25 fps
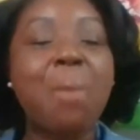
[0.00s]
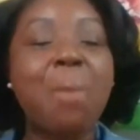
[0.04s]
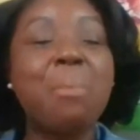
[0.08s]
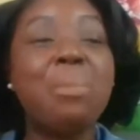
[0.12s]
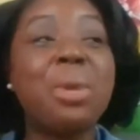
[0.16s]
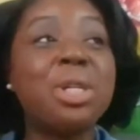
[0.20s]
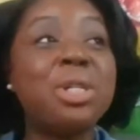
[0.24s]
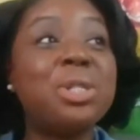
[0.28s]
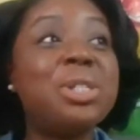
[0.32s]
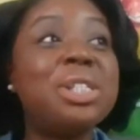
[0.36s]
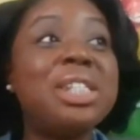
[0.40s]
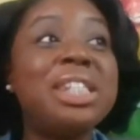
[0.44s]

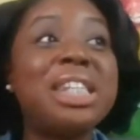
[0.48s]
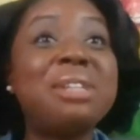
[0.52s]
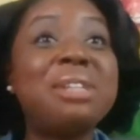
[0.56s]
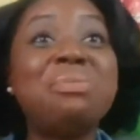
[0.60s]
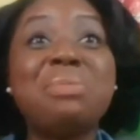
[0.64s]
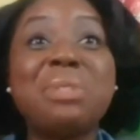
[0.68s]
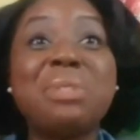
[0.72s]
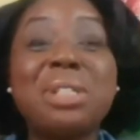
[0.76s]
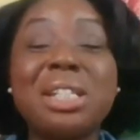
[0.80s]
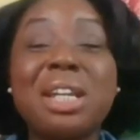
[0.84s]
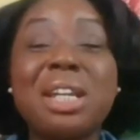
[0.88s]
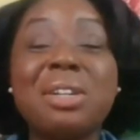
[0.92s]
But
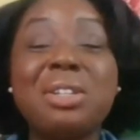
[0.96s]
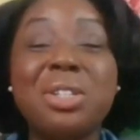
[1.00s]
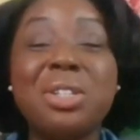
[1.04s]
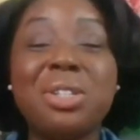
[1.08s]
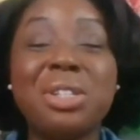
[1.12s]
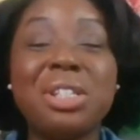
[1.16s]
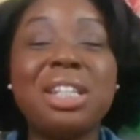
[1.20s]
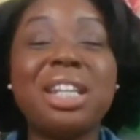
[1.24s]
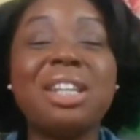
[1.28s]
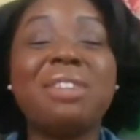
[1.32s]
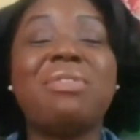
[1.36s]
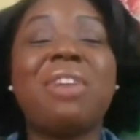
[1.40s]

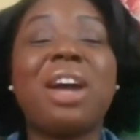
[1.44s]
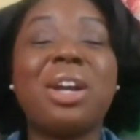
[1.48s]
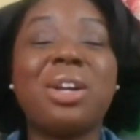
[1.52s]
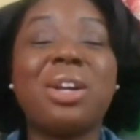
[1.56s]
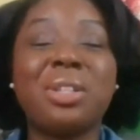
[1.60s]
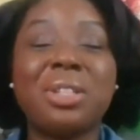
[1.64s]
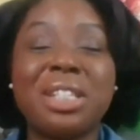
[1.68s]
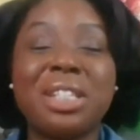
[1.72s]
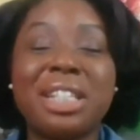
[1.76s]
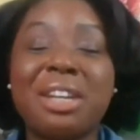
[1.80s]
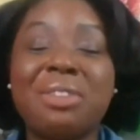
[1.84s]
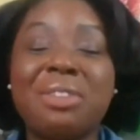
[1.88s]
you said
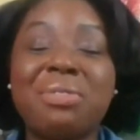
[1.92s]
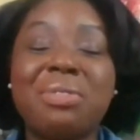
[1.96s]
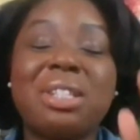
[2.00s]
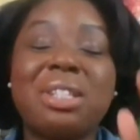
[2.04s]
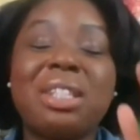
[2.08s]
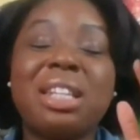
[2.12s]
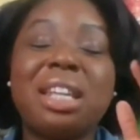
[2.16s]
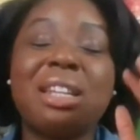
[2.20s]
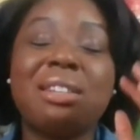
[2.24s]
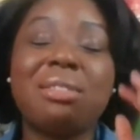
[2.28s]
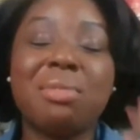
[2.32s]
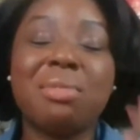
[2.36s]
Viola
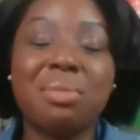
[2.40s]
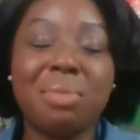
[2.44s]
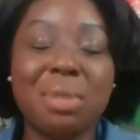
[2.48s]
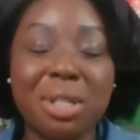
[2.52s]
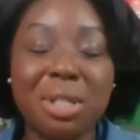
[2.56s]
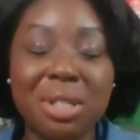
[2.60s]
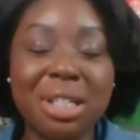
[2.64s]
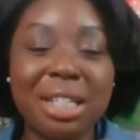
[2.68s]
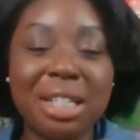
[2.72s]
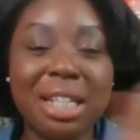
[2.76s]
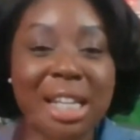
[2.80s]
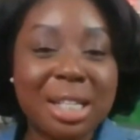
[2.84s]
Davis and
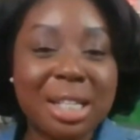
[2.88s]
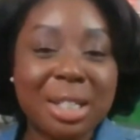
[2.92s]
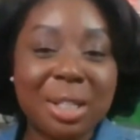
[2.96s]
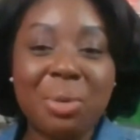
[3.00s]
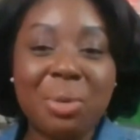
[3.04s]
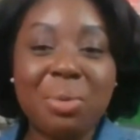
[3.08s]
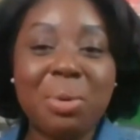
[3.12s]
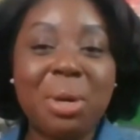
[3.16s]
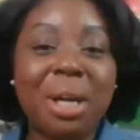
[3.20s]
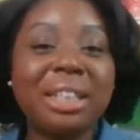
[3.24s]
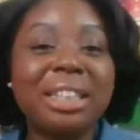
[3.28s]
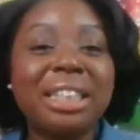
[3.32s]
Mr.
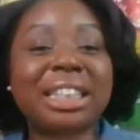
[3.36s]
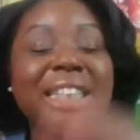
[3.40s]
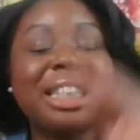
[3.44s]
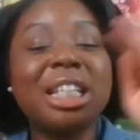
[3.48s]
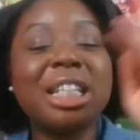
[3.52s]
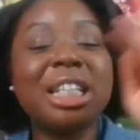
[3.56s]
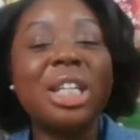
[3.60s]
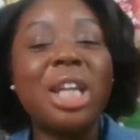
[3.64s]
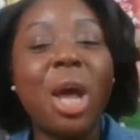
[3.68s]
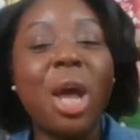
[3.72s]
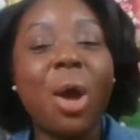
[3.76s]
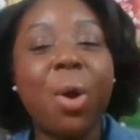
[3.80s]
Denzel
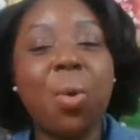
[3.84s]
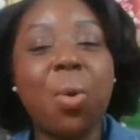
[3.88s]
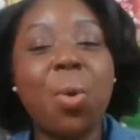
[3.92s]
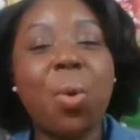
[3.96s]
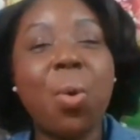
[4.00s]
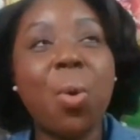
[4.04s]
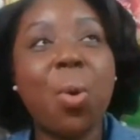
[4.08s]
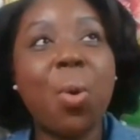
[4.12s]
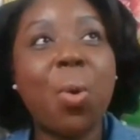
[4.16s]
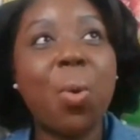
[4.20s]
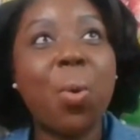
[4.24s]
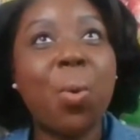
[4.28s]
Washington. Now,
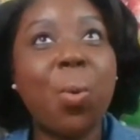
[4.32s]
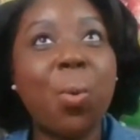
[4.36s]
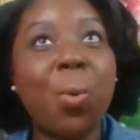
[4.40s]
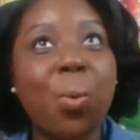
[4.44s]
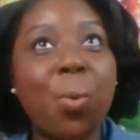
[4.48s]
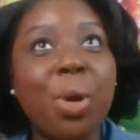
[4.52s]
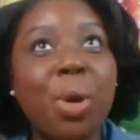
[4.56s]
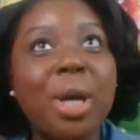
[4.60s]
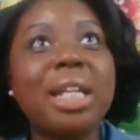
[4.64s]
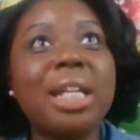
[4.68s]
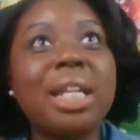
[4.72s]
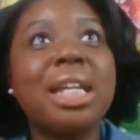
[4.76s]

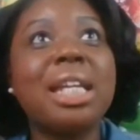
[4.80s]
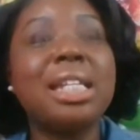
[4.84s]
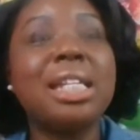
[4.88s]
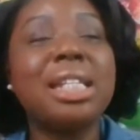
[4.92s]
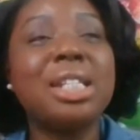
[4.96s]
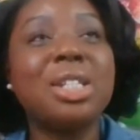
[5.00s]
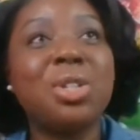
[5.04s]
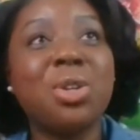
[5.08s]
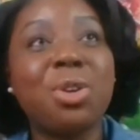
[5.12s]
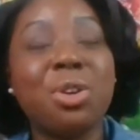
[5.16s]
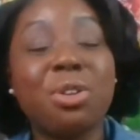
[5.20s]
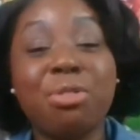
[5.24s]
what
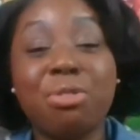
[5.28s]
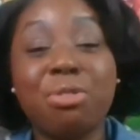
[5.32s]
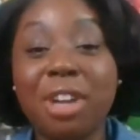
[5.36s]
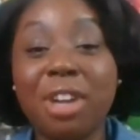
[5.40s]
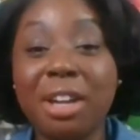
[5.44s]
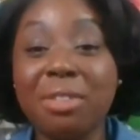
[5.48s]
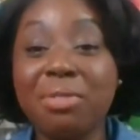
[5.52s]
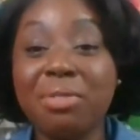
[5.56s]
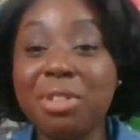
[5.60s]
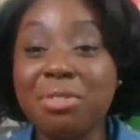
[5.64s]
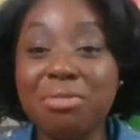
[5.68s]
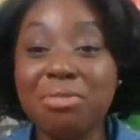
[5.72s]
is your
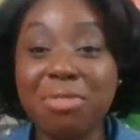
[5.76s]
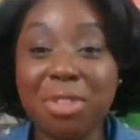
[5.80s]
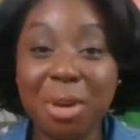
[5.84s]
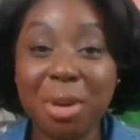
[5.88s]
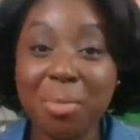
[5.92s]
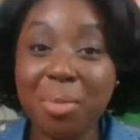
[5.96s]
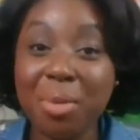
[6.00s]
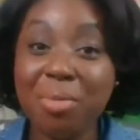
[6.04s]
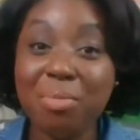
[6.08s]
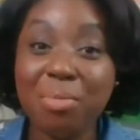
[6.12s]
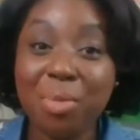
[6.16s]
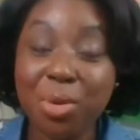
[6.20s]
favorite
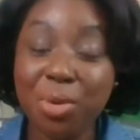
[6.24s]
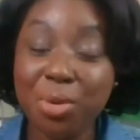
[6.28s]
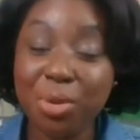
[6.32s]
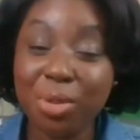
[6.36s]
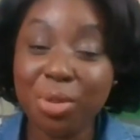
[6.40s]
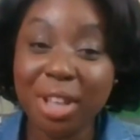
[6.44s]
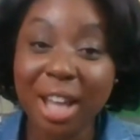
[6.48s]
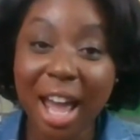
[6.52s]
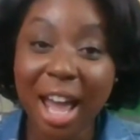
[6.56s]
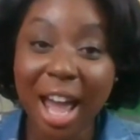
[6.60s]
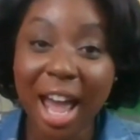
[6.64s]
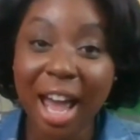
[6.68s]
film of
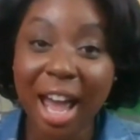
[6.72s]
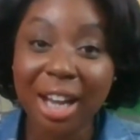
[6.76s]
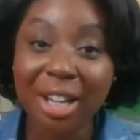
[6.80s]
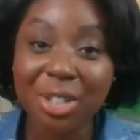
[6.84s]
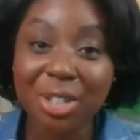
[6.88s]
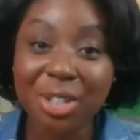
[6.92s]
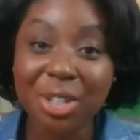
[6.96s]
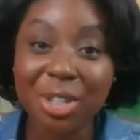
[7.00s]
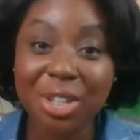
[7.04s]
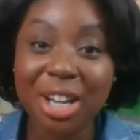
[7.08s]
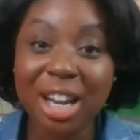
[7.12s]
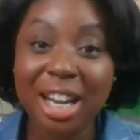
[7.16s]
both
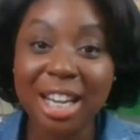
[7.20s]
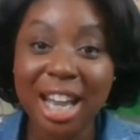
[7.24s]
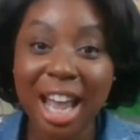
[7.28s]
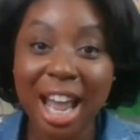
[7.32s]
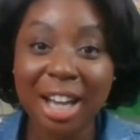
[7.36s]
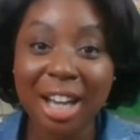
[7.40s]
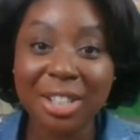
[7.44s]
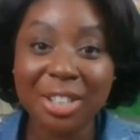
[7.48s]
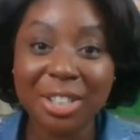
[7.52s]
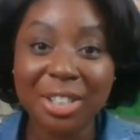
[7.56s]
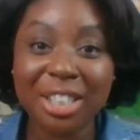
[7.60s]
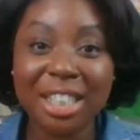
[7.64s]
actor and
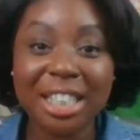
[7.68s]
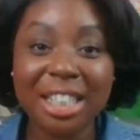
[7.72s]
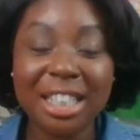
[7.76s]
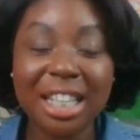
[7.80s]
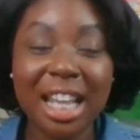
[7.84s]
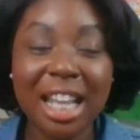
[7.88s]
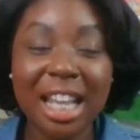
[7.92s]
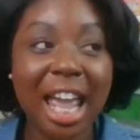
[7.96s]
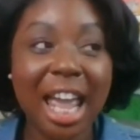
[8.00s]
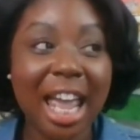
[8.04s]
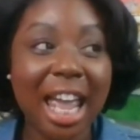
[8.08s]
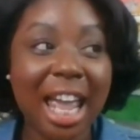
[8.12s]
actress?
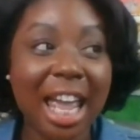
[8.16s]
Ooh.